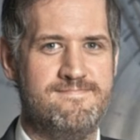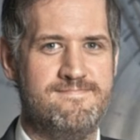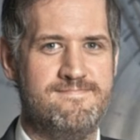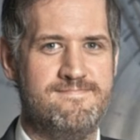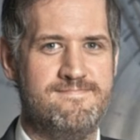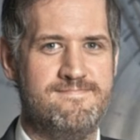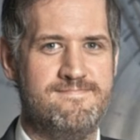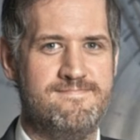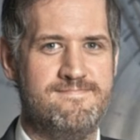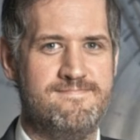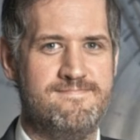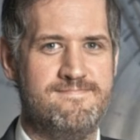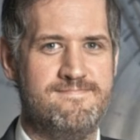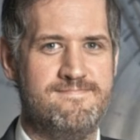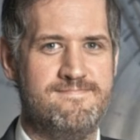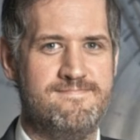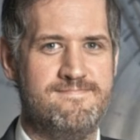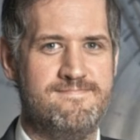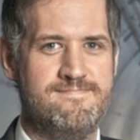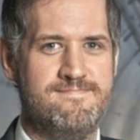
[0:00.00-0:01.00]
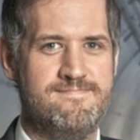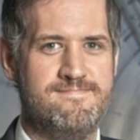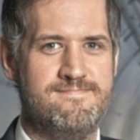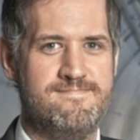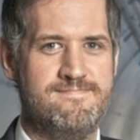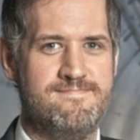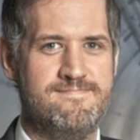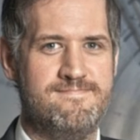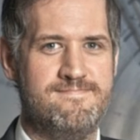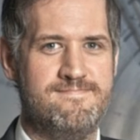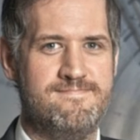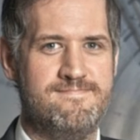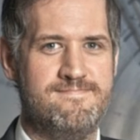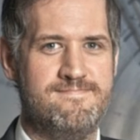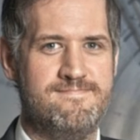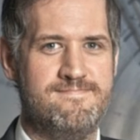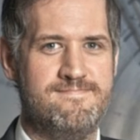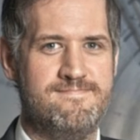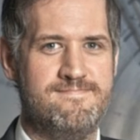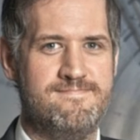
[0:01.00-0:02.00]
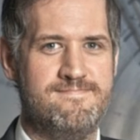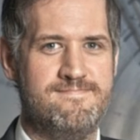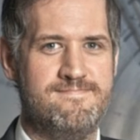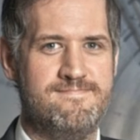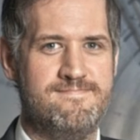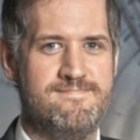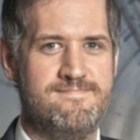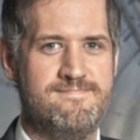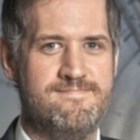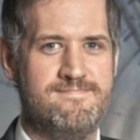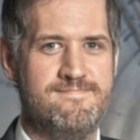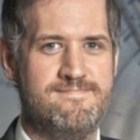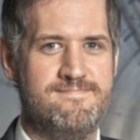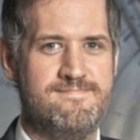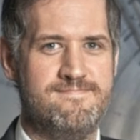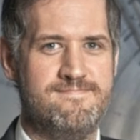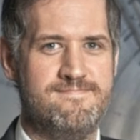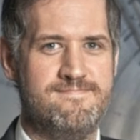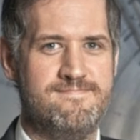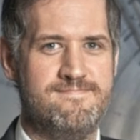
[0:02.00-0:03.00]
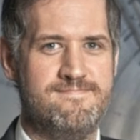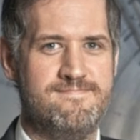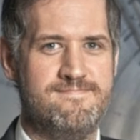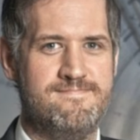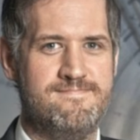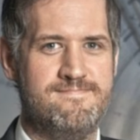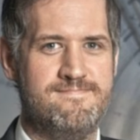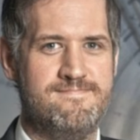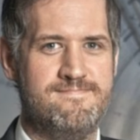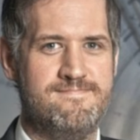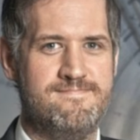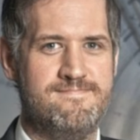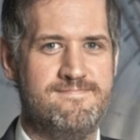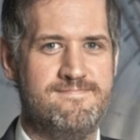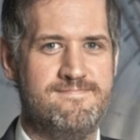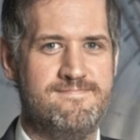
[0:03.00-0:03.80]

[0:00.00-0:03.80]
(no lip movement)